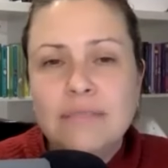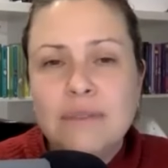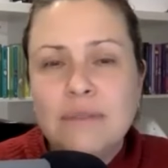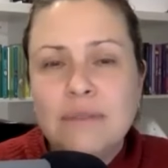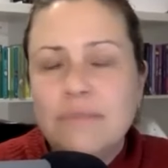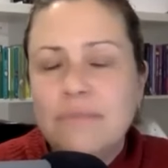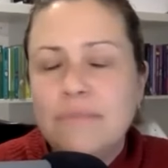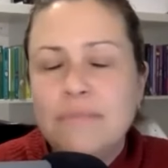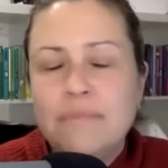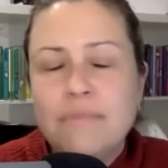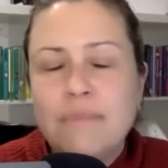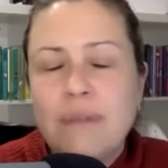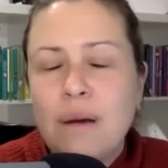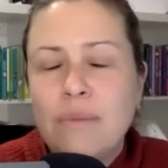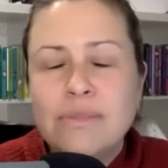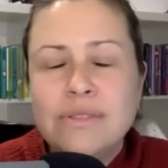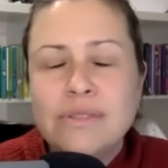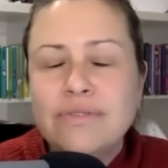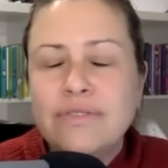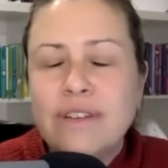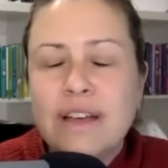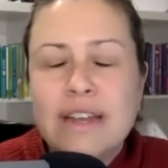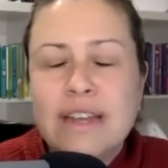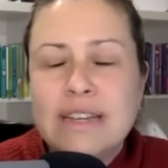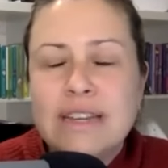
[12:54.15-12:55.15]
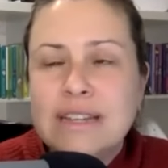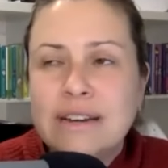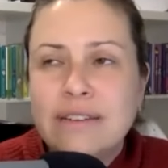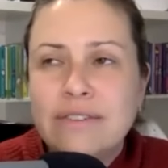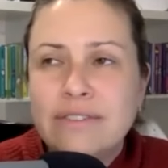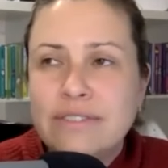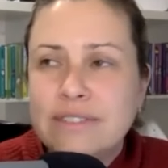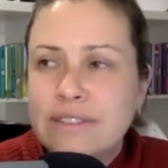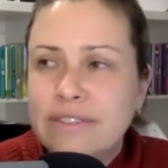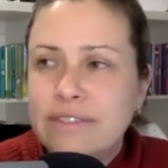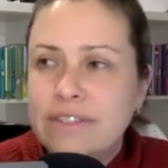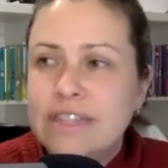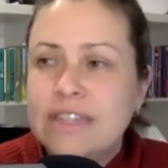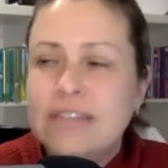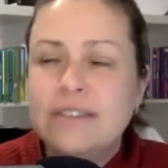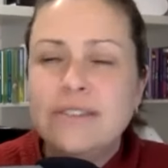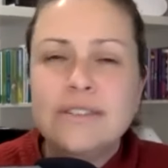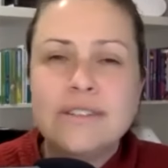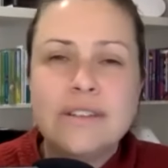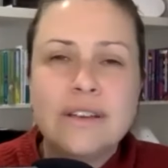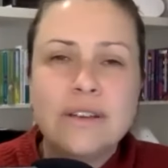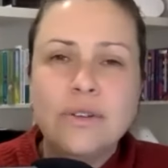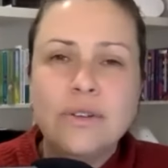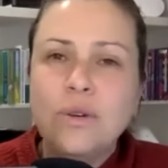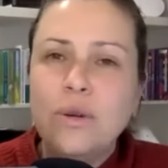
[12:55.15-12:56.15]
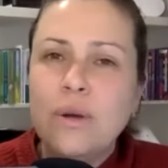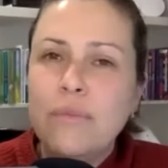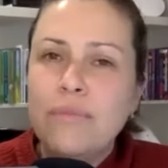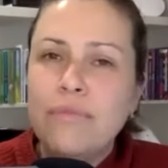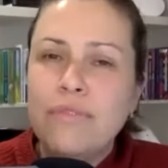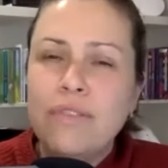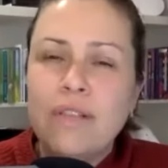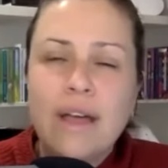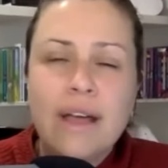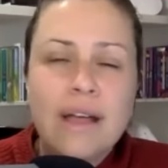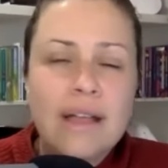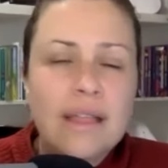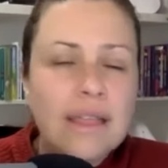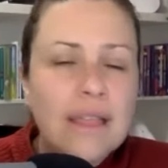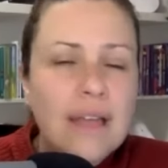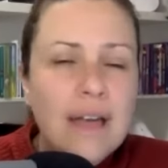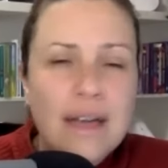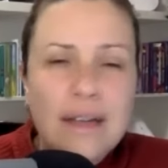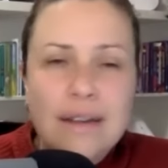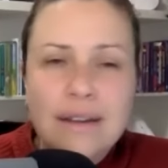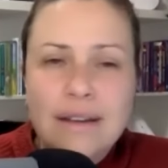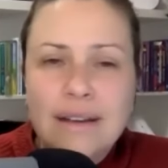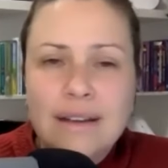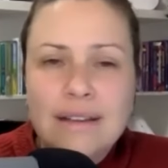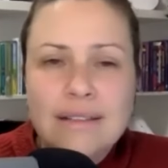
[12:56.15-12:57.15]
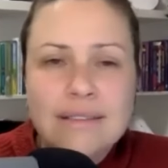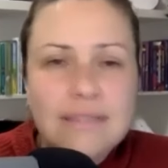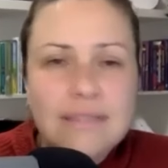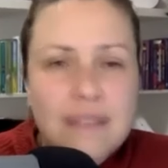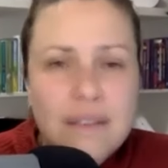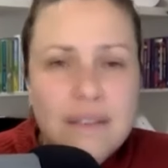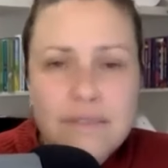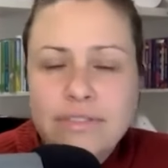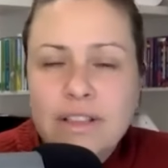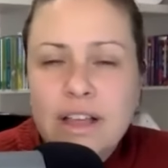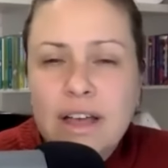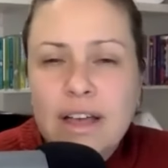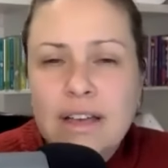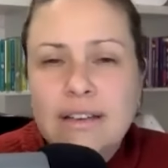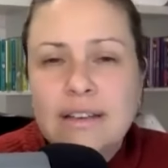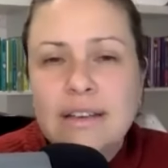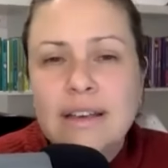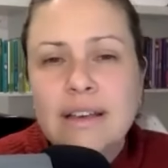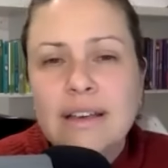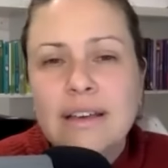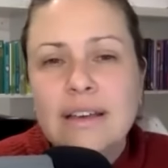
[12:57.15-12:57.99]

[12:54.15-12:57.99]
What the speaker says: My mom was a flight attendant for 17 years. I grew up flying a lot. I love flying.